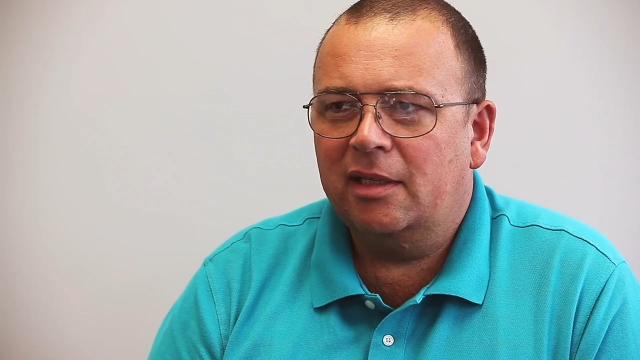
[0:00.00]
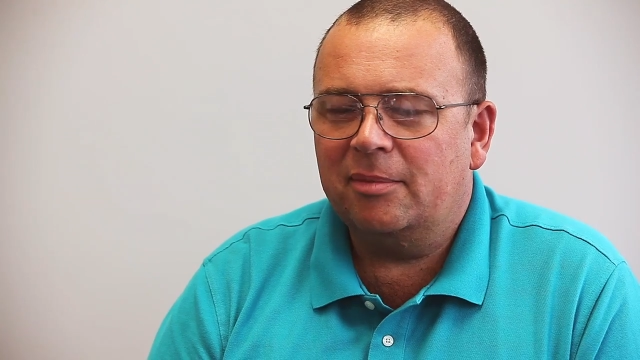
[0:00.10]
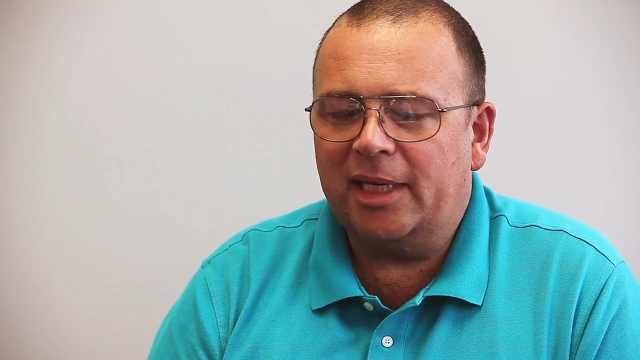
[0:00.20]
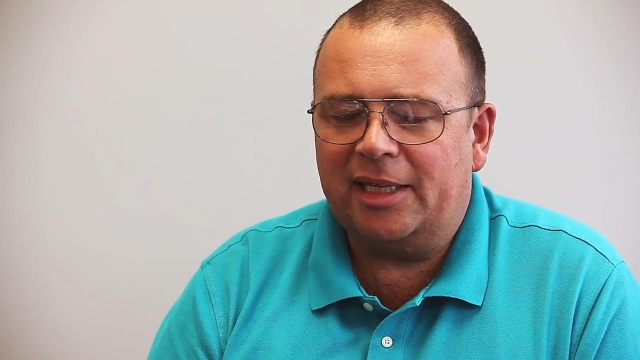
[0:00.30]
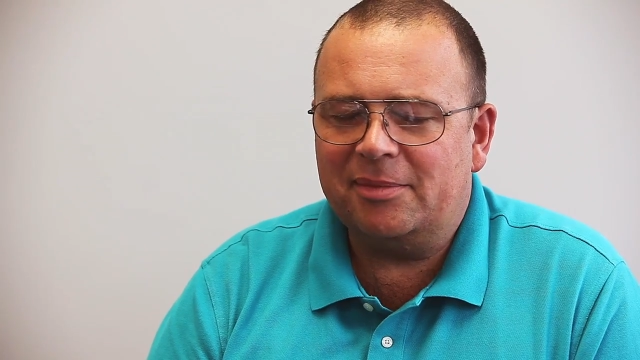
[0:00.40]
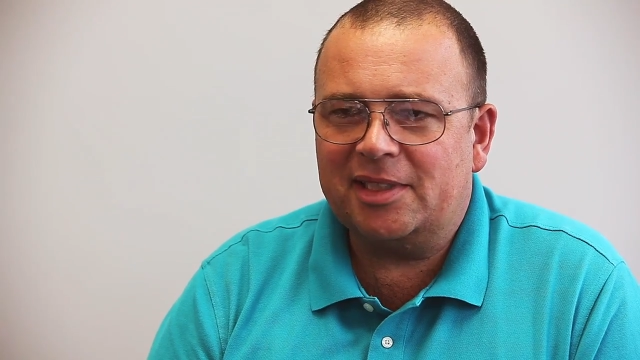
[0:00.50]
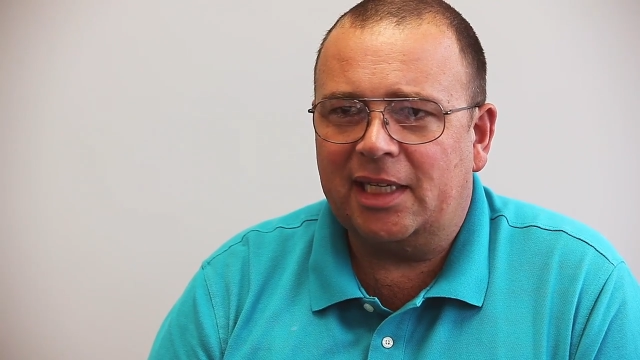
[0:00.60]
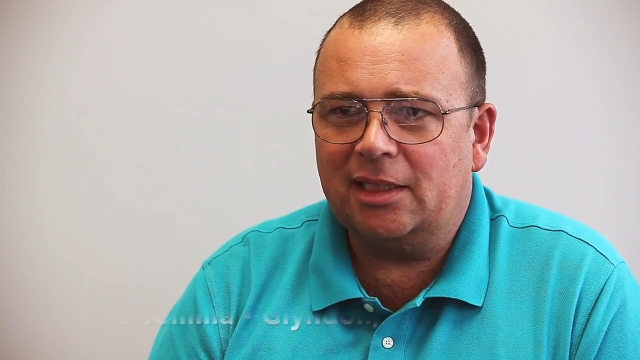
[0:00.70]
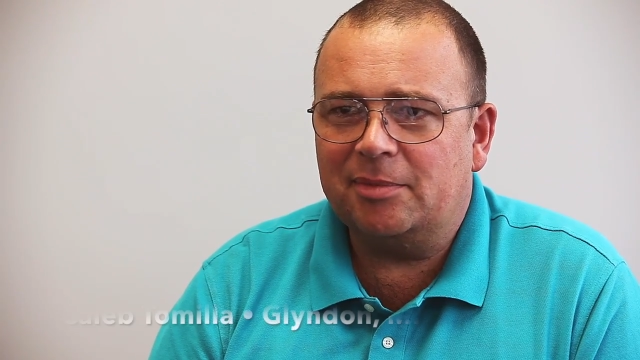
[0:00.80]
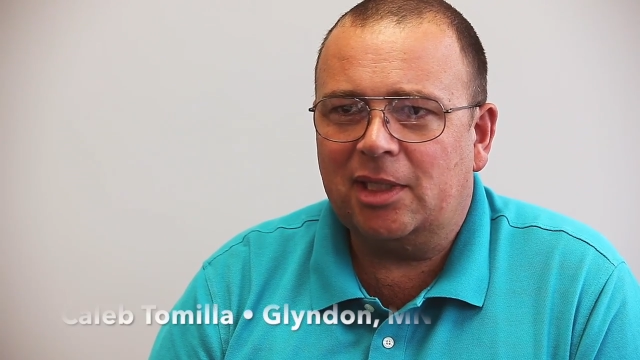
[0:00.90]
My name's
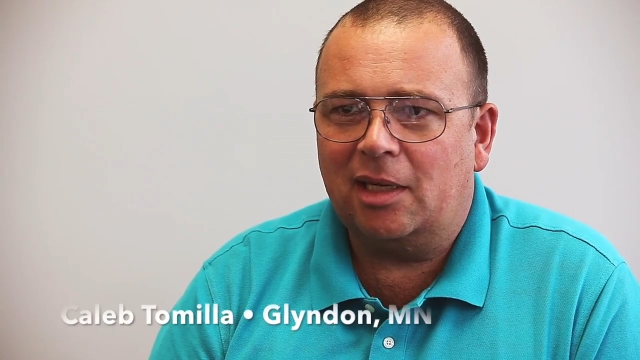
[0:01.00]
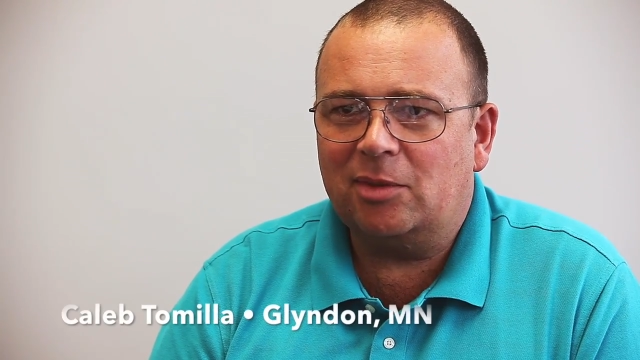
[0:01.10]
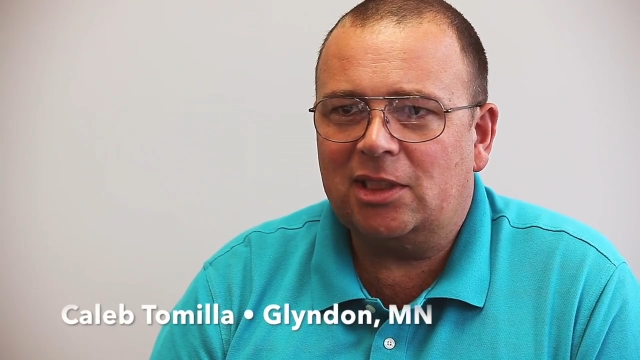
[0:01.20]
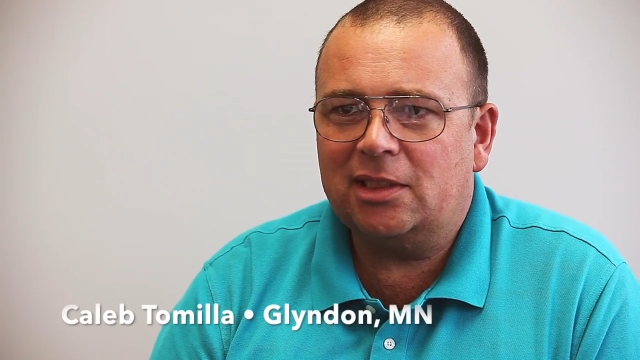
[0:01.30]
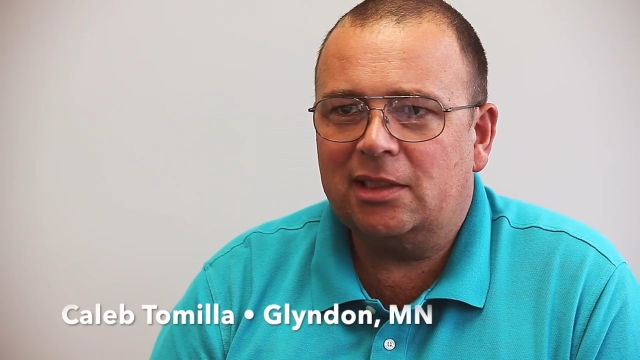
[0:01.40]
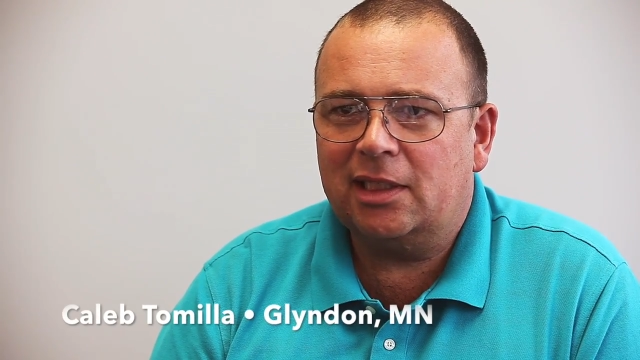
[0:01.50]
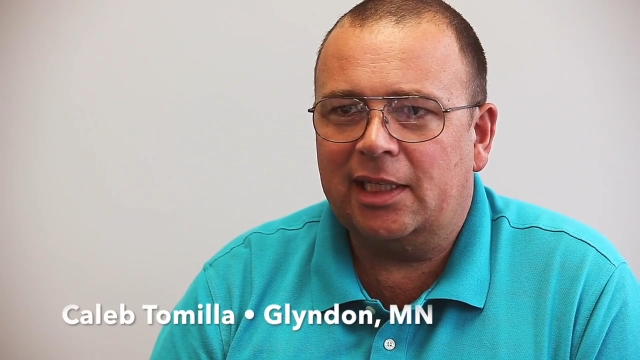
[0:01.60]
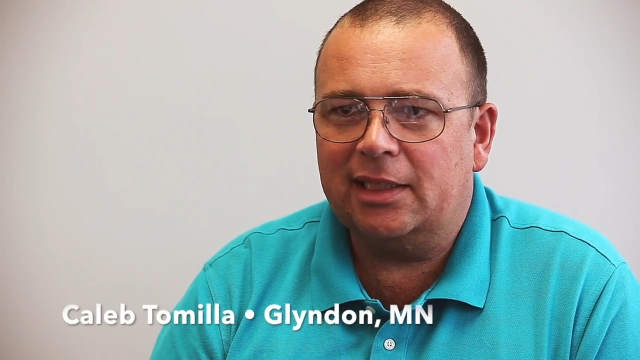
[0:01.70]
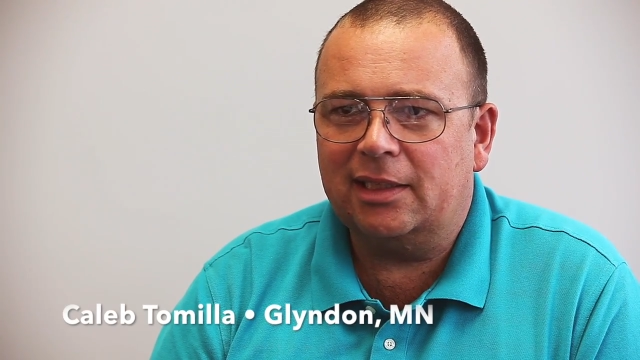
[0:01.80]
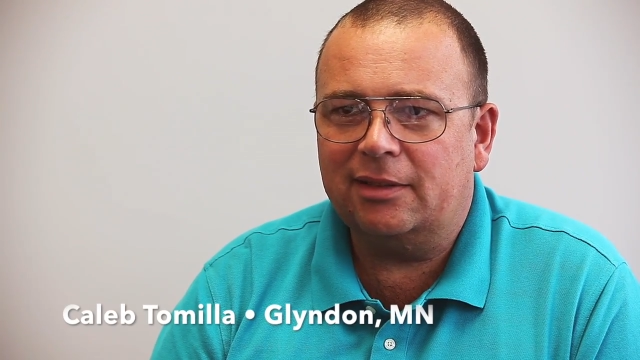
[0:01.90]
Caleb Tomilla.
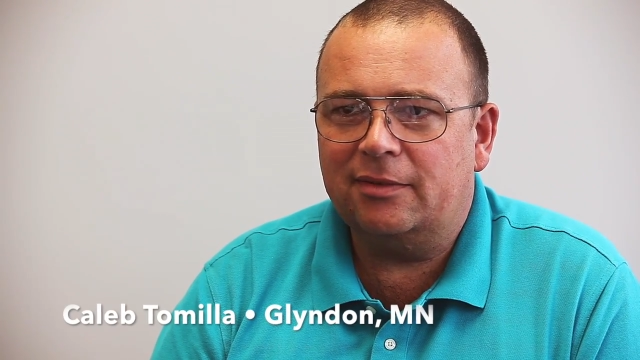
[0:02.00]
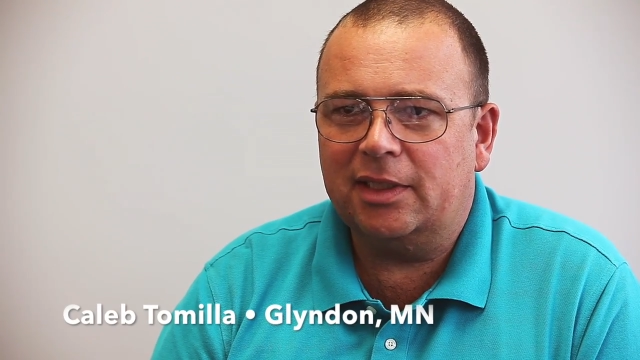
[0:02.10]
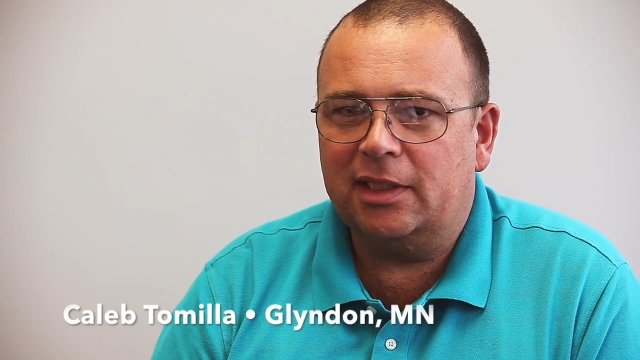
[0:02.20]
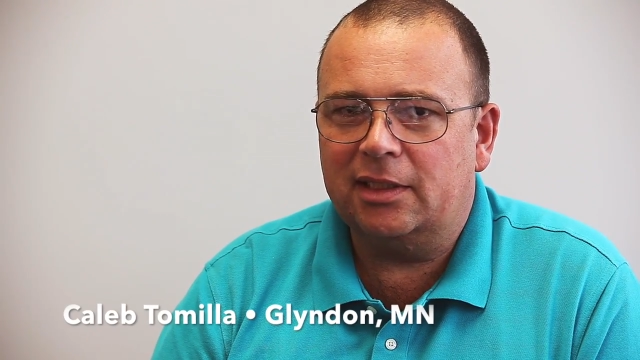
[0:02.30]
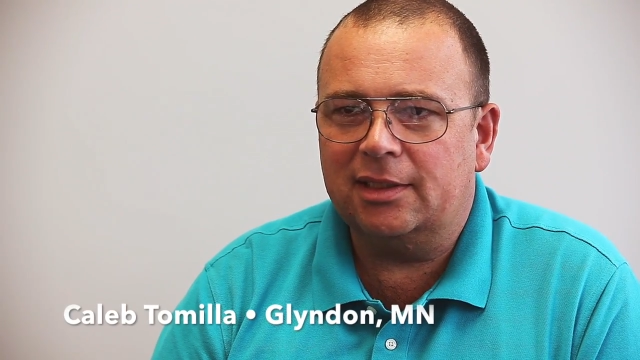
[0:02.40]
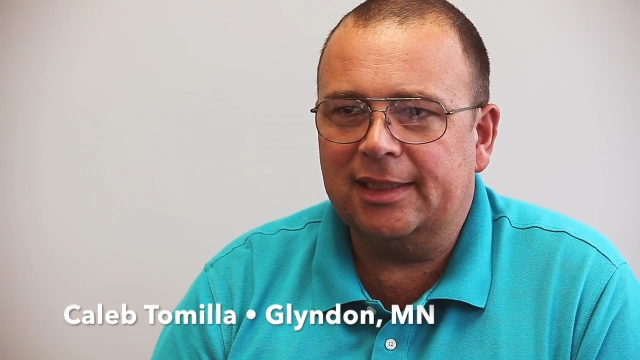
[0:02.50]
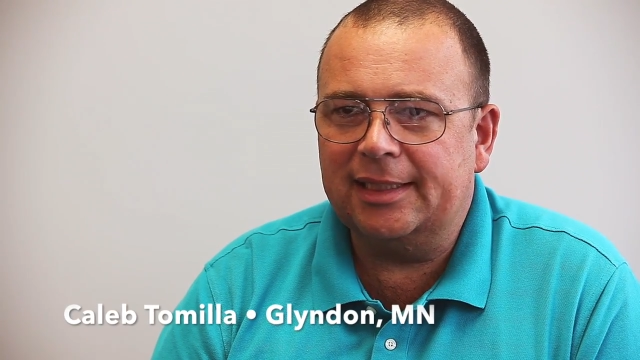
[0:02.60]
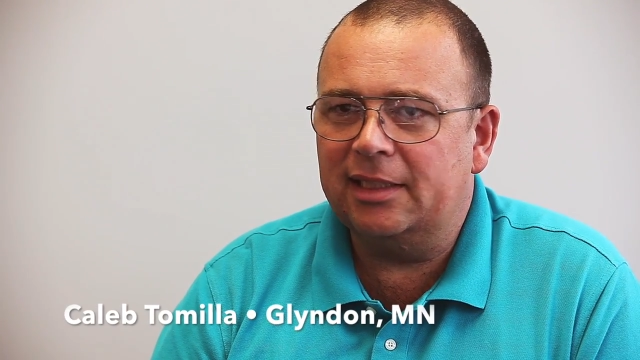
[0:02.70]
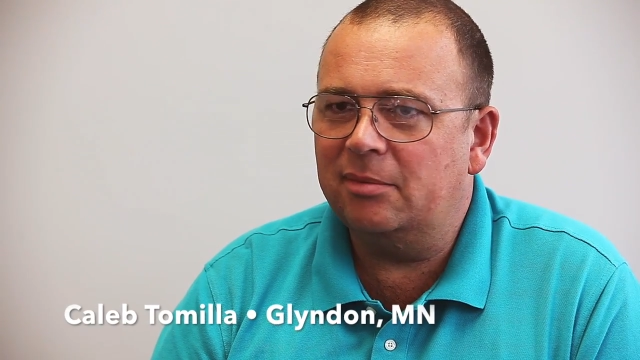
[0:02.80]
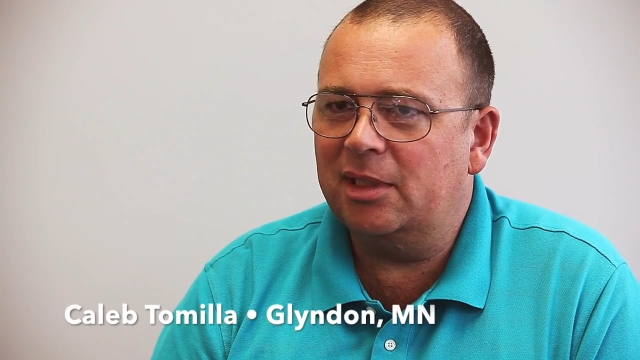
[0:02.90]
I live in Glyndon,